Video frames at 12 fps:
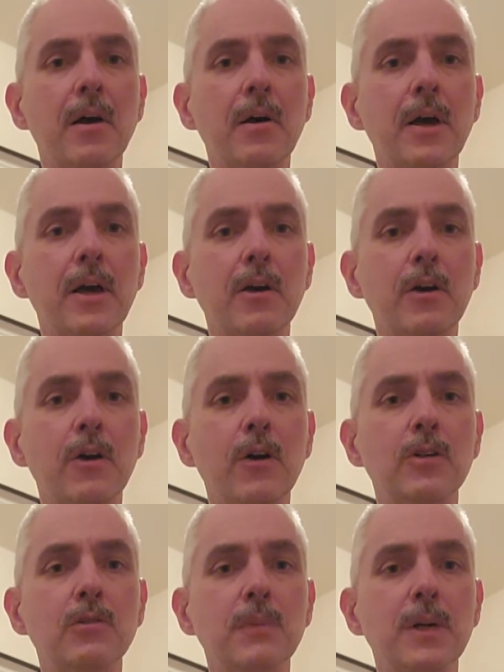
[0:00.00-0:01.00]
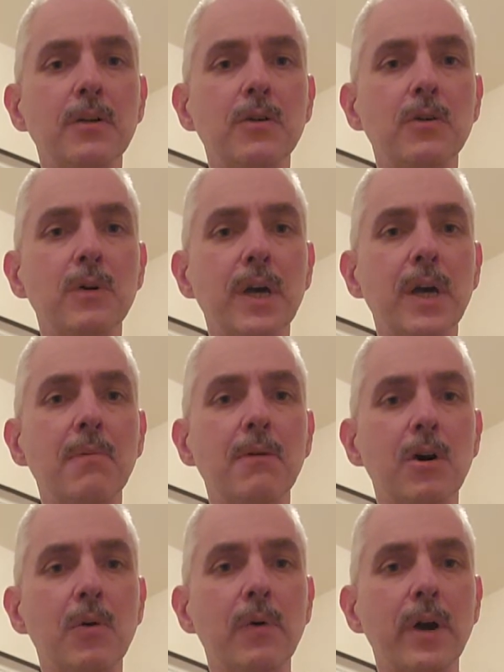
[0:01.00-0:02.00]
encourage me to keep
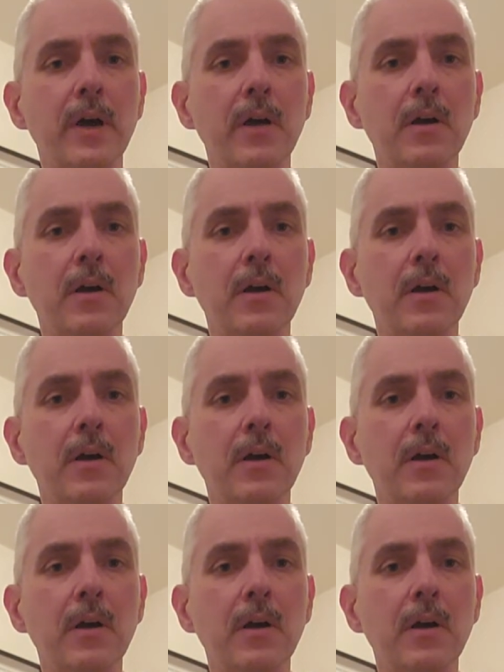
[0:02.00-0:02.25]
going.